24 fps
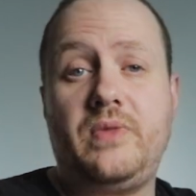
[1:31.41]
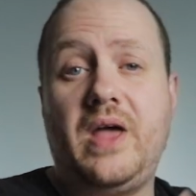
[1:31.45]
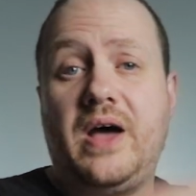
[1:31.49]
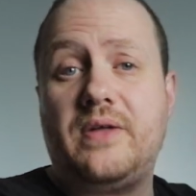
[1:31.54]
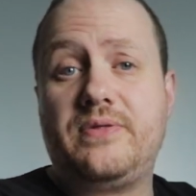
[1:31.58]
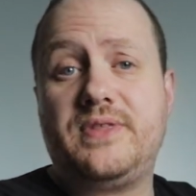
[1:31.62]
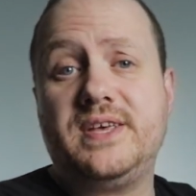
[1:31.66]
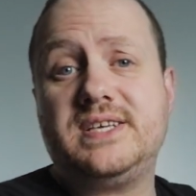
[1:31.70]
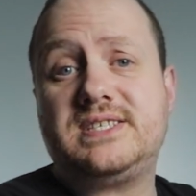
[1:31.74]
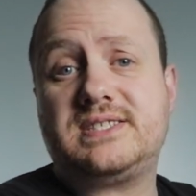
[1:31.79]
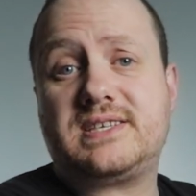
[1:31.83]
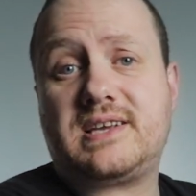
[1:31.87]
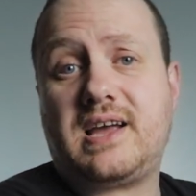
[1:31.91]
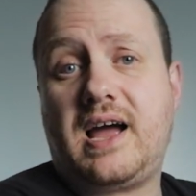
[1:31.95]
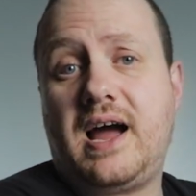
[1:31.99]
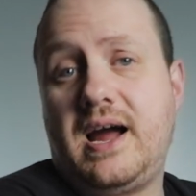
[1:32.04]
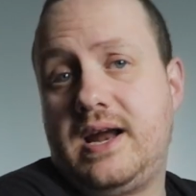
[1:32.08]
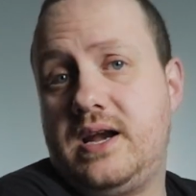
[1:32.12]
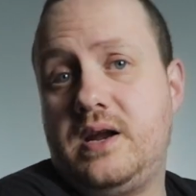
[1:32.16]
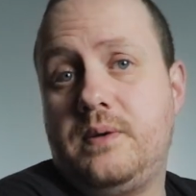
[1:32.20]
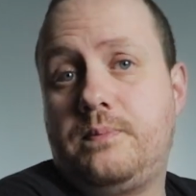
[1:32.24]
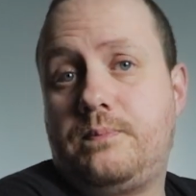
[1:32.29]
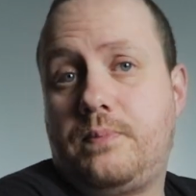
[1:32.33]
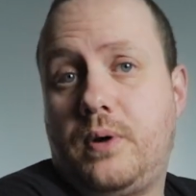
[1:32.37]
Now, this
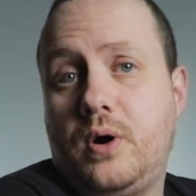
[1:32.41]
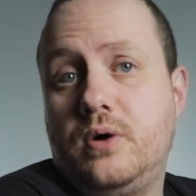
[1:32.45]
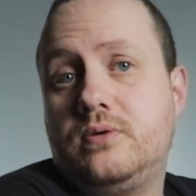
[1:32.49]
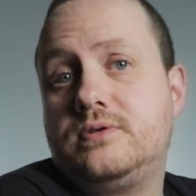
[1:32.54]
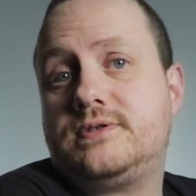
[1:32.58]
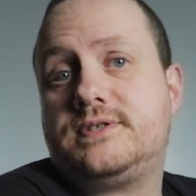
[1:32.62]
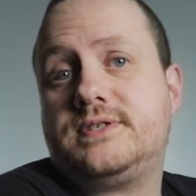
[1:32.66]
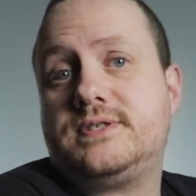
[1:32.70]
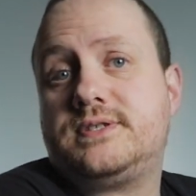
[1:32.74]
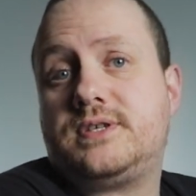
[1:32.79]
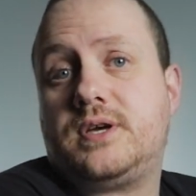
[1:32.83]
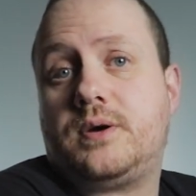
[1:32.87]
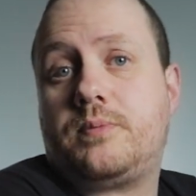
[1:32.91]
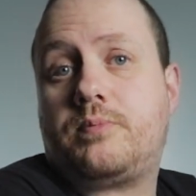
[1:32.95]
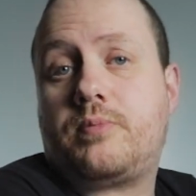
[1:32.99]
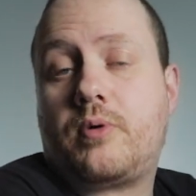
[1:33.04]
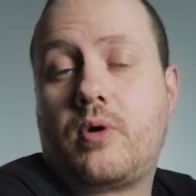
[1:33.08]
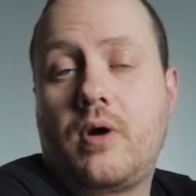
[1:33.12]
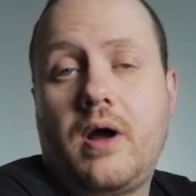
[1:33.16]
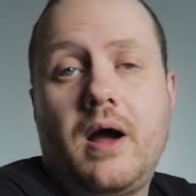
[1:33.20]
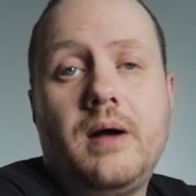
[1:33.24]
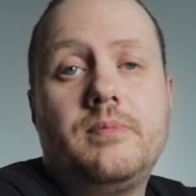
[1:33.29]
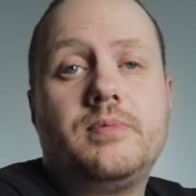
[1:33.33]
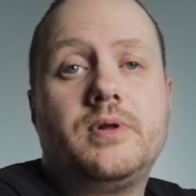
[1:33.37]
kind of poses a
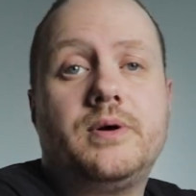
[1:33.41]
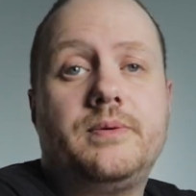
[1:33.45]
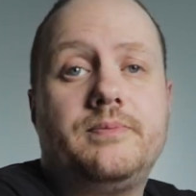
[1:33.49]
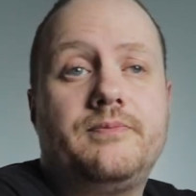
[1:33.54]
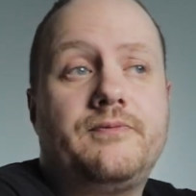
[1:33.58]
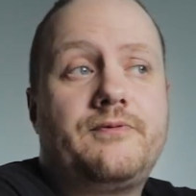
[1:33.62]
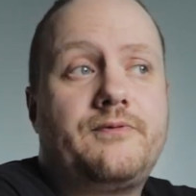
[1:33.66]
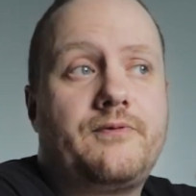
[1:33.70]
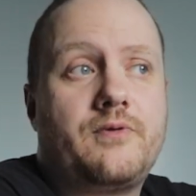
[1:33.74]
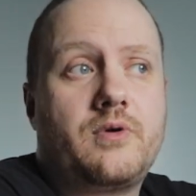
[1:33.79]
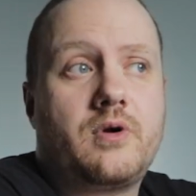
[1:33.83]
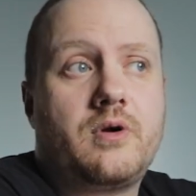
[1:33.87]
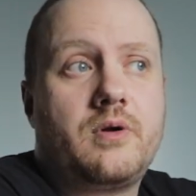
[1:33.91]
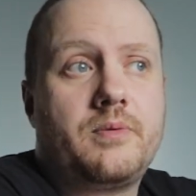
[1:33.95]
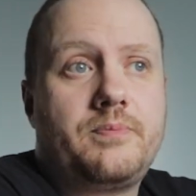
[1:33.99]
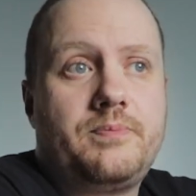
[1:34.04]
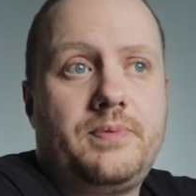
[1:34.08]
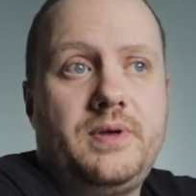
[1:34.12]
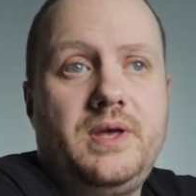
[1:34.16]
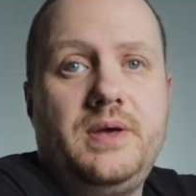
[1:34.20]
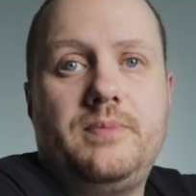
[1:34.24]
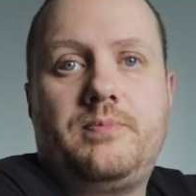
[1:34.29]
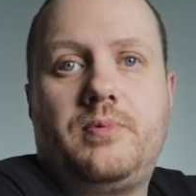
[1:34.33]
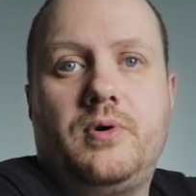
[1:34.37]
problem
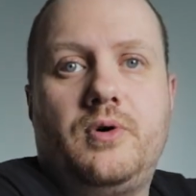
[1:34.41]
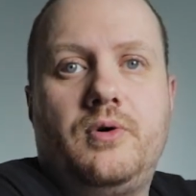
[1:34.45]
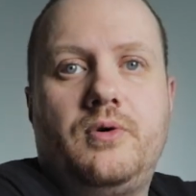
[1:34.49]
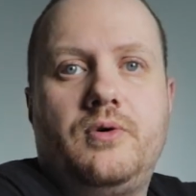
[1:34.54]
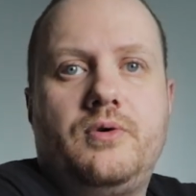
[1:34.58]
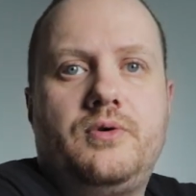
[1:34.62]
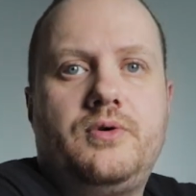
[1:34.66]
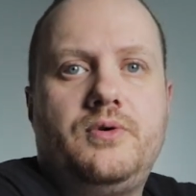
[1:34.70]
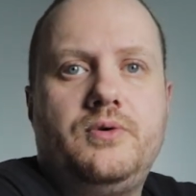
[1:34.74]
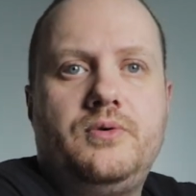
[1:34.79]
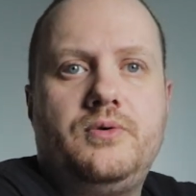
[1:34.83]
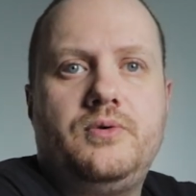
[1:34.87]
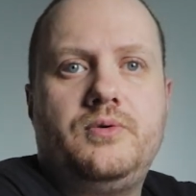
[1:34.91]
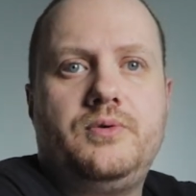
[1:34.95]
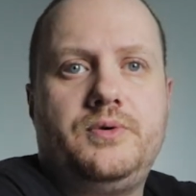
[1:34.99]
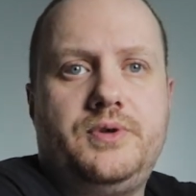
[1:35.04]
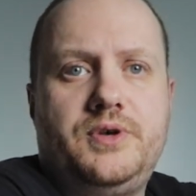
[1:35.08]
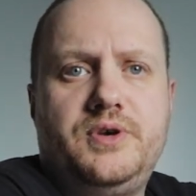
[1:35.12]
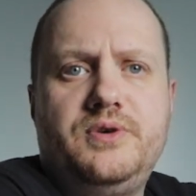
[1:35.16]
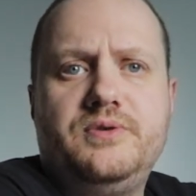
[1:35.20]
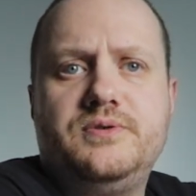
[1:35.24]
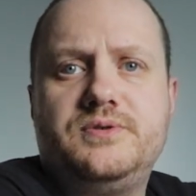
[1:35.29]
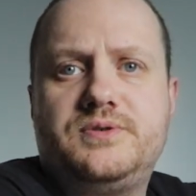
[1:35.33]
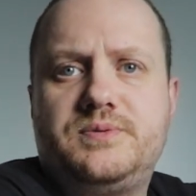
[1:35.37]
for people who
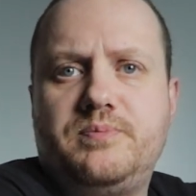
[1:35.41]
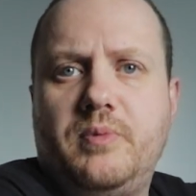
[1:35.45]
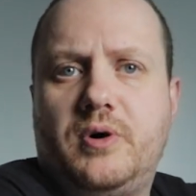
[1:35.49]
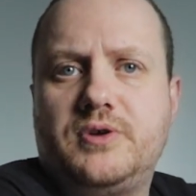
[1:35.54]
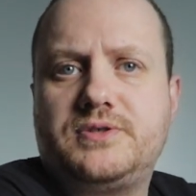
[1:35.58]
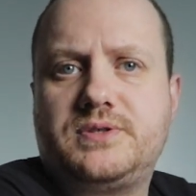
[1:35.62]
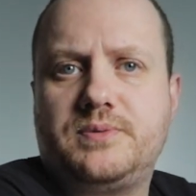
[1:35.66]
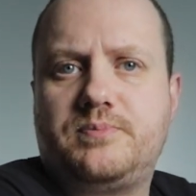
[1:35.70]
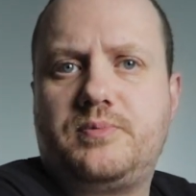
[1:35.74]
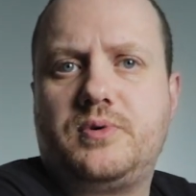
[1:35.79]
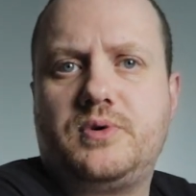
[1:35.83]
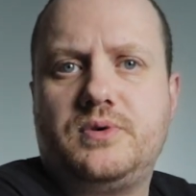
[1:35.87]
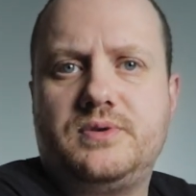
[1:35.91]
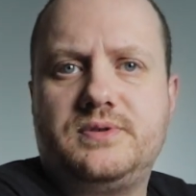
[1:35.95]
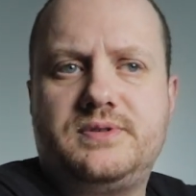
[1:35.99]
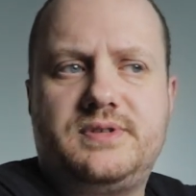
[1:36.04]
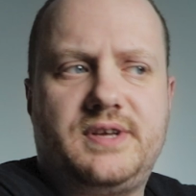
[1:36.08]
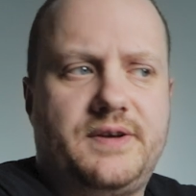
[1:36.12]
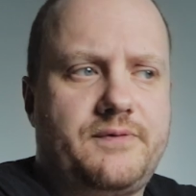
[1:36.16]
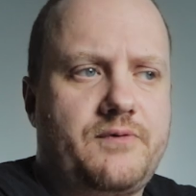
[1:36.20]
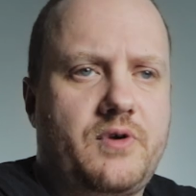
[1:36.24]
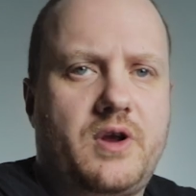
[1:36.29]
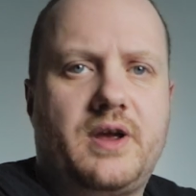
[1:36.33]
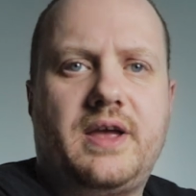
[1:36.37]
use multiple
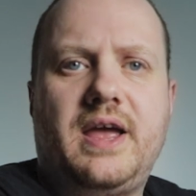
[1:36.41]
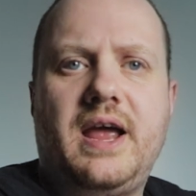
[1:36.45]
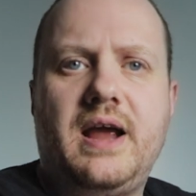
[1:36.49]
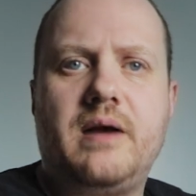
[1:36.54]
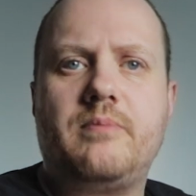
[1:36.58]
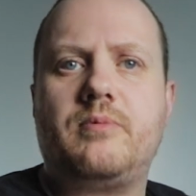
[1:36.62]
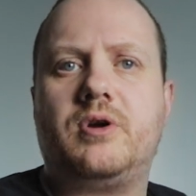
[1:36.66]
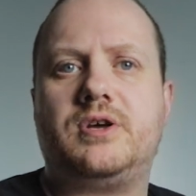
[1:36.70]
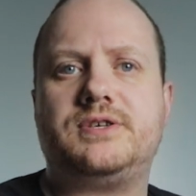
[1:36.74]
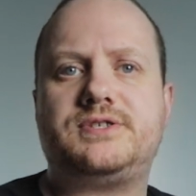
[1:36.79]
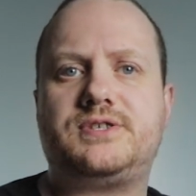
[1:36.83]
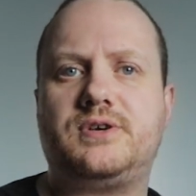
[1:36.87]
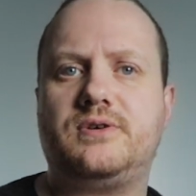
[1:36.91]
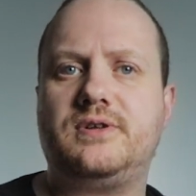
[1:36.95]
different cameras.